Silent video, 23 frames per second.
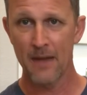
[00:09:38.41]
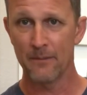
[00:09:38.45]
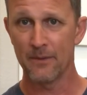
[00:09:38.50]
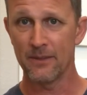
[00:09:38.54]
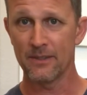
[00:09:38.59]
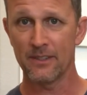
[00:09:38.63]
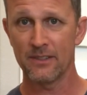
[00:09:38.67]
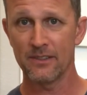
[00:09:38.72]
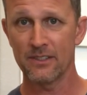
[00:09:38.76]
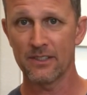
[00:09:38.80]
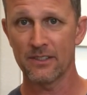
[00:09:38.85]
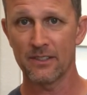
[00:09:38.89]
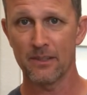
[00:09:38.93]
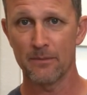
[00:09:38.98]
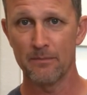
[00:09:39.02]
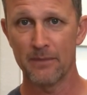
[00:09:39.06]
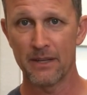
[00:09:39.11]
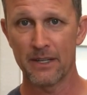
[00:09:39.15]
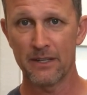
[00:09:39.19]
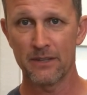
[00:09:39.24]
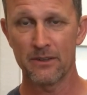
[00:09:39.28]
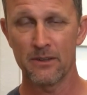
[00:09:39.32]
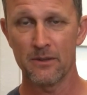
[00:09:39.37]
This is just a
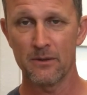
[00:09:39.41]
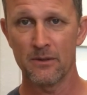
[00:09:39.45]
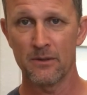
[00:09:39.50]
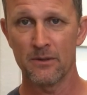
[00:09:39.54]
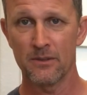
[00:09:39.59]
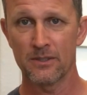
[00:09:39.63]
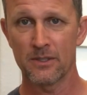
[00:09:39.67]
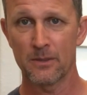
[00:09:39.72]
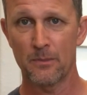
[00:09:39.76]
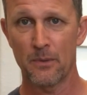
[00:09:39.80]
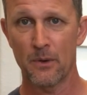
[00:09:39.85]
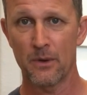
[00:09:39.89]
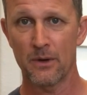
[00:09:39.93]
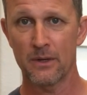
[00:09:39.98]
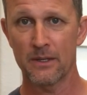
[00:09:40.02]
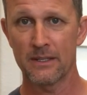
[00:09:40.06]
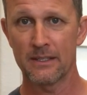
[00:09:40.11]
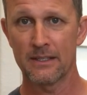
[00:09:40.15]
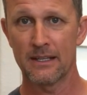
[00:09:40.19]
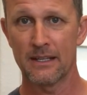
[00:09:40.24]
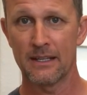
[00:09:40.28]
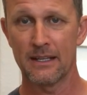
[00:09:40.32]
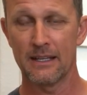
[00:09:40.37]
mineral
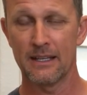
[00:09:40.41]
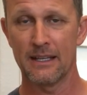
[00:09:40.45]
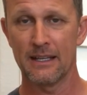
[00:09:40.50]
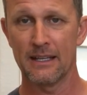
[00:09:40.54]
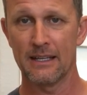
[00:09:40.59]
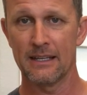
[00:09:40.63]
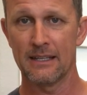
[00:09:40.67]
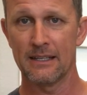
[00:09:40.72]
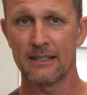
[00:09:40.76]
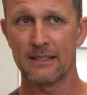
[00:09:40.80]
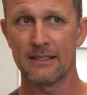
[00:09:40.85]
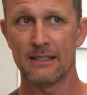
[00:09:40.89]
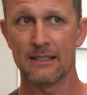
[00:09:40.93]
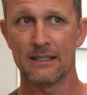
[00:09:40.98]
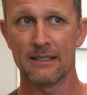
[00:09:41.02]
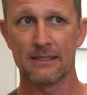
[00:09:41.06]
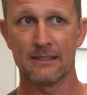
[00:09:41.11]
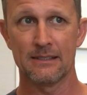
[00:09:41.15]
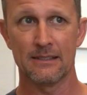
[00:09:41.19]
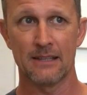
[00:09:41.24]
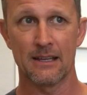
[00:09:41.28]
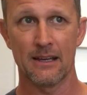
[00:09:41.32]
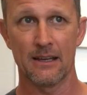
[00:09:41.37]
support, and
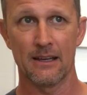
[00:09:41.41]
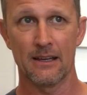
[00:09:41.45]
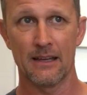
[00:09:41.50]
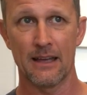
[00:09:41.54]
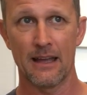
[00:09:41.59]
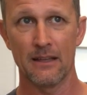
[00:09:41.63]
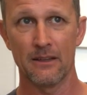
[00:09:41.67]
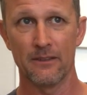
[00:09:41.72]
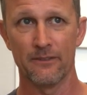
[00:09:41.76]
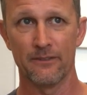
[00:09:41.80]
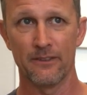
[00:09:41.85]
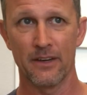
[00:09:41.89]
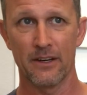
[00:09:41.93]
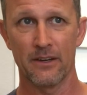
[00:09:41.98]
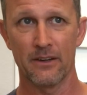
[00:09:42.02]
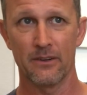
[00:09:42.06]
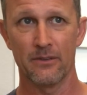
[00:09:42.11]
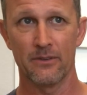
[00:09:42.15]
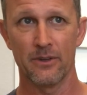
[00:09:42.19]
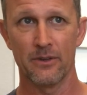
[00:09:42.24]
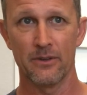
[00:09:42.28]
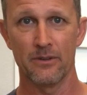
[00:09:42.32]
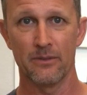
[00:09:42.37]
it's aloe vera
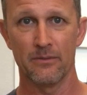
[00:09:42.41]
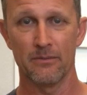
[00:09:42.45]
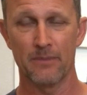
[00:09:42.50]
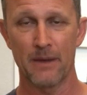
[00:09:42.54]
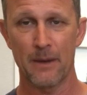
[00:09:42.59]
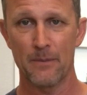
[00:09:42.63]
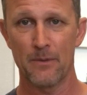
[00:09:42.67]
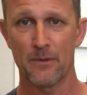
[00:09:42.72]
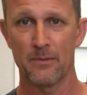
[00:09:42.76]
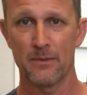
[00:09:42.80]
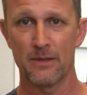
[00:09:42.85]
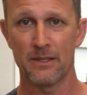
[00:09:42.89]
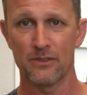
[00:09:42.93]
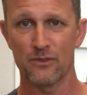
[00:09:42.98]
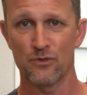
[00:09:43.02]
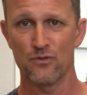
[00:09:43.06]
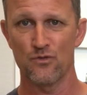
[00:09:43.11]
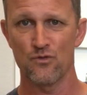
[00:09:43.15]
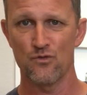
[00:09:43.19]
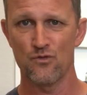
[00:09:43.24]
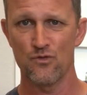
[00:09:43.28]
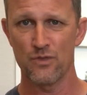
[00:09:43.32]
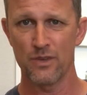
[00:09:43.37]
root and peppermint. It's
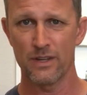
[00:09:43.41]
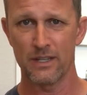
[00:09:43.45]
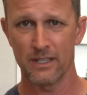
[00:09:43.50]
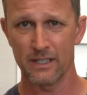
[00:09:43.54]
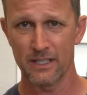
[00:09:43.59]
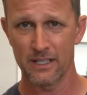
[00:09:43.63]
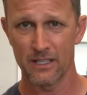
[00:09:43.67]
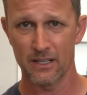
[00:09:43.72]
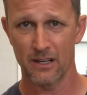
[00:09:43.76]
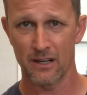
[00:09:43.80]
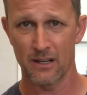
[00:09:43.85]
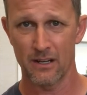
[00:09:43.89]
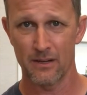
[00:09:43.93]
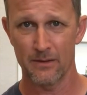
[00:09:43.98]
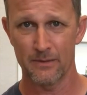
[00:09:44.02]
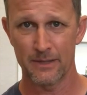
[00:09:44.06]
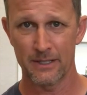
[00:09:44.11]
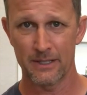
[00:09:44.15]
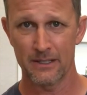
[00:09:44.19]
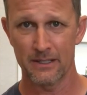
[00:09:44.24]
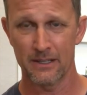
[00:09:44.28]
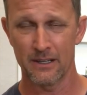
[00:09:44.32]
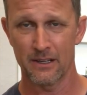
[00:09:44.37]
really
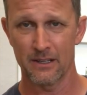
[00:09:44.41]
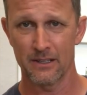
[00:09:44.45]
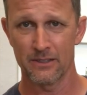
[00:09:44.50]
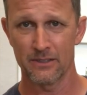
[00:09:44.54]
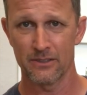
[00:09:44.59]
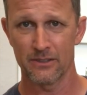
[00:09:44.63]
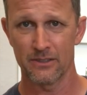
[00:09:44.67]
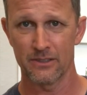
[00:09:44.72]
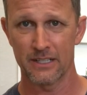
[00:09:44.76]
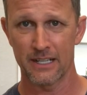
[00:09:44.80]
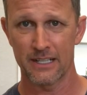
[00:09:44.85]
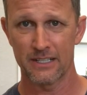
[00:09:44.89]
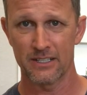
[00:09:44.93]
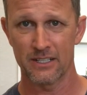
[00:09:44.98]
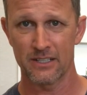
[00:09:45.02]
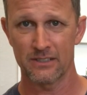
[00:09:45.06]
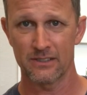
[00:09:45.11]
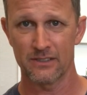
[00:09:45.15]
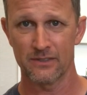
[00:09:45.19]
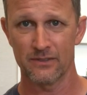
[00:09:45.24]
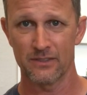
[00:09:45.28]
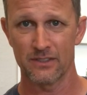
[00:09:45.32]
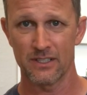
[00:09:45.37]
calming on your
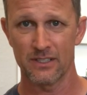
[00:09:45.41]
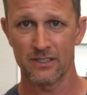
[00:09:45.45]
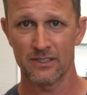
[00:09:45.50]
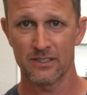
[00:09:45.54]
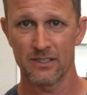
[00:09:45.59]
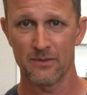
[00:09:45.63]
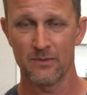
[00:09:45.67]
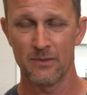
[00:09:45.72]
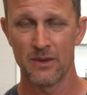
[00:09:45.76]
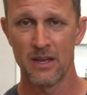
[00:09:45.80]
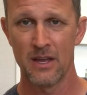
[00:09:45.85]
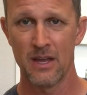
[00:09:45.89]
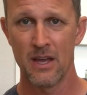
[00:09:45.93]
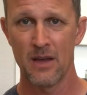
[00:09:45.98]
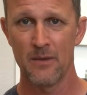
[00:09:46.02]
digestive system.